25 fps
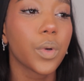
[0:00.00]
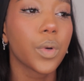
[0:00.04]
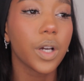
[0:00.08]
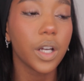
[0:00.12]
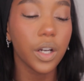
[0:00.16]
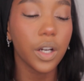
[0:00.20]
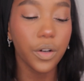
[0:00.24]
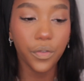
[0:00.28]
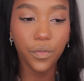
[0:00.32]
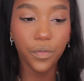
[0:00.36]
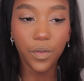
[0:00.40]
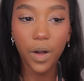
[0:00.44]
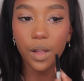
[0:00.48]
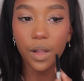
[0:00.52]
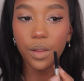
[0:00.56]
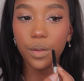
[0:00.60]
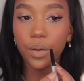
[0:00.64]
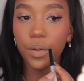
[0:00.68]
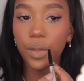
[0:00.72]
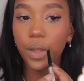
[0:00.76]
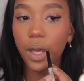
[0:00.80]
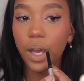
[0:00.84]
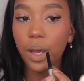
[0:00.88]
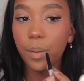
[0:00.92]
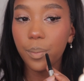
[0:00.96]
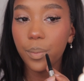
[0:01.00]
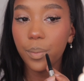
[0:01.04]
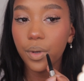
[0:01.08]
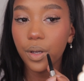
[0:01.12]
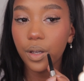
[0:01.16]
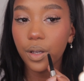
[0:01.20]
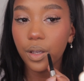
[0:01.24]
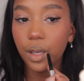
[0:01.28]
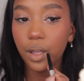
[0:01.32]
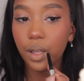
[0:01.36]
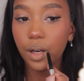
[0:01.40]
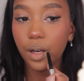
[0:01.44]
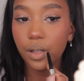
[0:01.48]
We're gonna follow that,
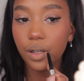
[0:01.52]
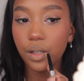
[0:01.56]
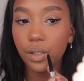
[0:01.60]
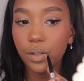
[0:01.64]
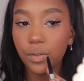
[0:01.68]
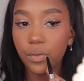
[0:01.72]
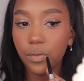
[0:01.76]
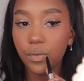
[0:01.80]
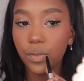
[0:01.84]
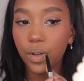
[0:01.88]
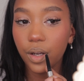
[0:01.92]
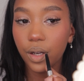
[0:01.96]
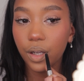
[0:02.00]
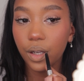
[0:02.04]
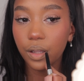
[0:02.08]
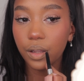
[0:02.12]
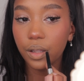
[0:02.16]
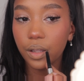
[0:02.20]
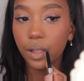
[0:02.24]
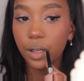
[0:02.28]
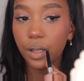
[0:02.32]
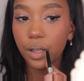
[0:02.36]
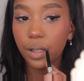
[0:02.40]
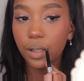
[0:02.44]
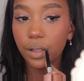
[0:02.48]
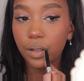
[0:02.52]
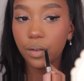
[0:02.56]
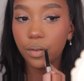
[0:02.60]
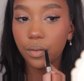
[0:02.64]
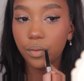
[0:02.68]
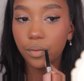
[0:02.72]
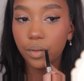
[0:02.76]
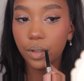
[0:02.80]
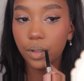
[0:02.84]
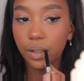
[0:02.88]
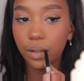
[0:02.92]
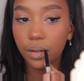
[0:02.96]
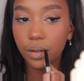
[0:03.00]
but again, it's just very light
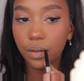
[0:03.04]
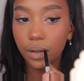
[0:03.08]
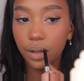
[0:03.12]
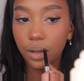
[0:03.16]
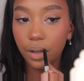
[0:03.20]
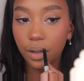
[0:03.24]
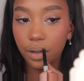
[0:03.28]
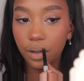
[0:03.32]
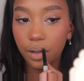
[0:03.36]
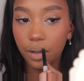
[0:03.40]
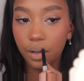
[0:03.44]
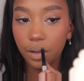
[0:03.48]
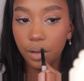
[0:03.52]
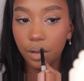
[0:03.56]
when we do it.